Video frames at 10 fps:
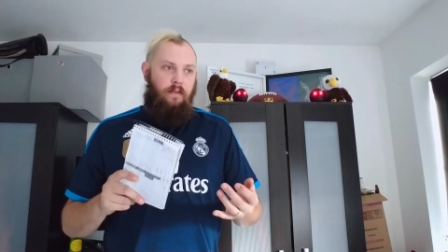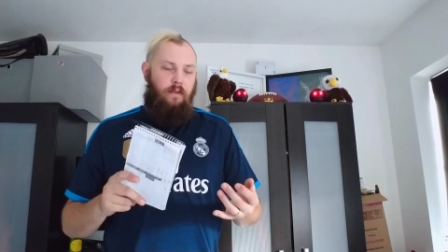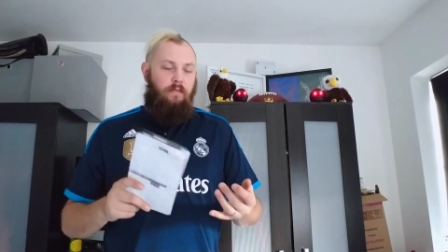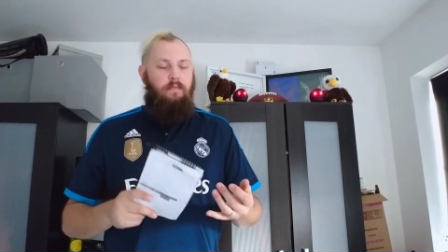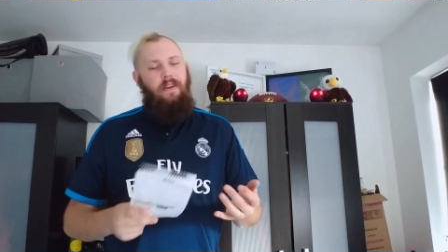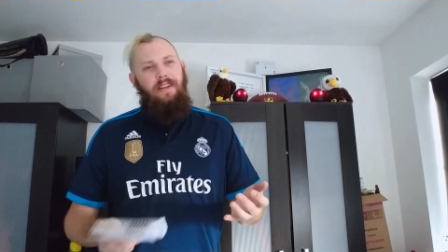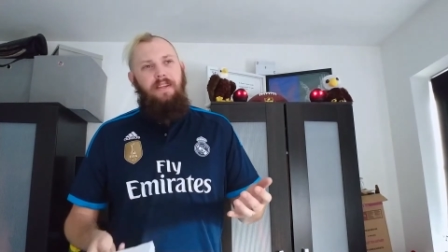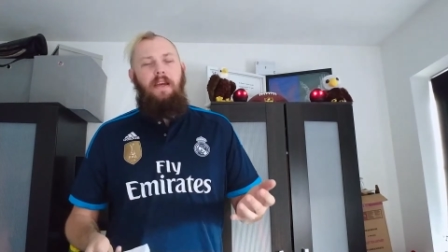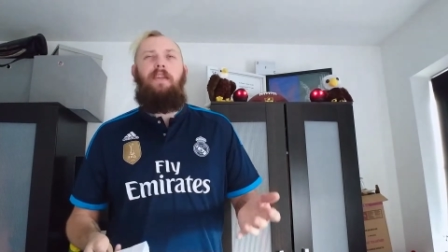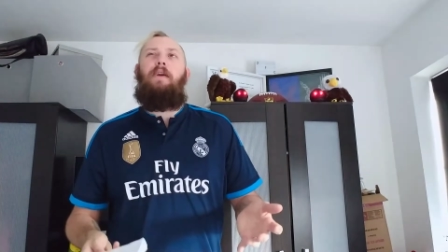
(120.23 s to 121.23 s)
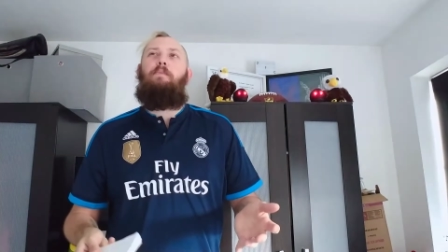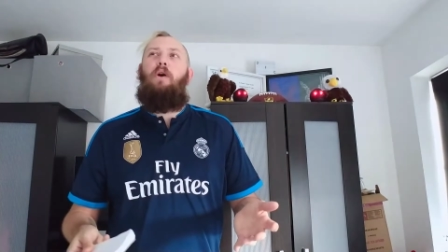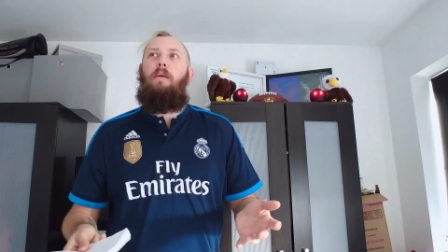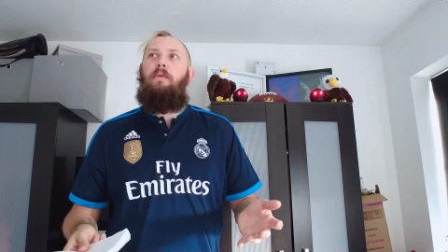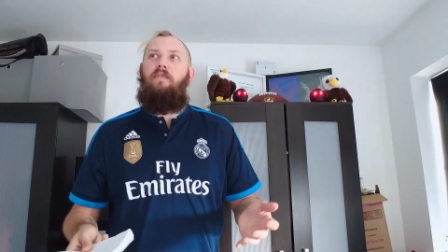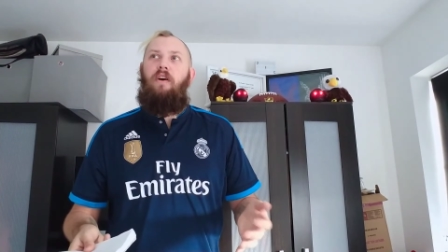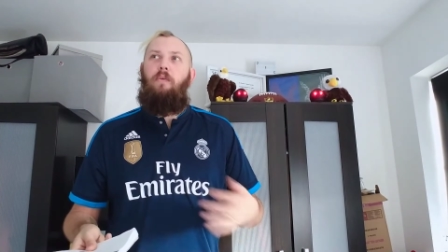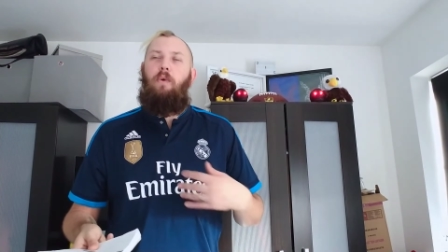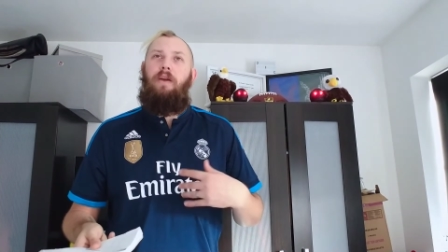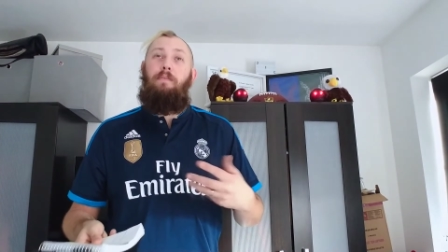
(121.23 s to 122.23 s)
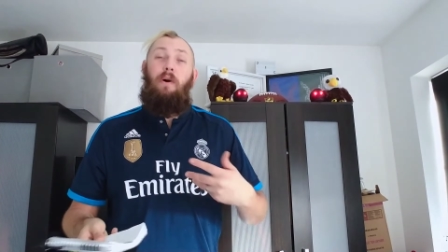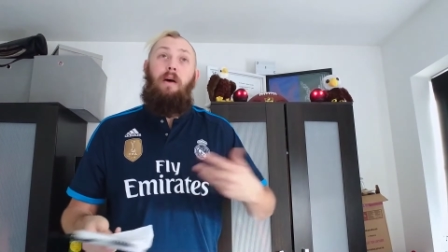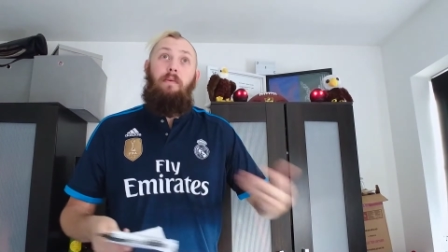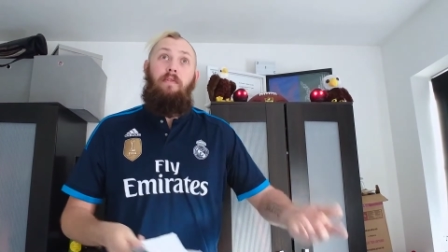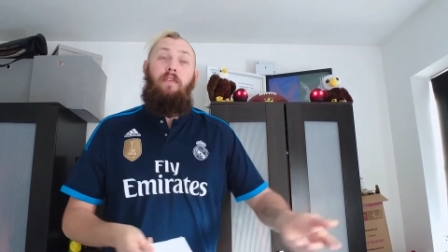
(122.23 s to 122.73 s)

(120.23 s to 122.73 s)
well, don't let's say they put up a fight. We put up a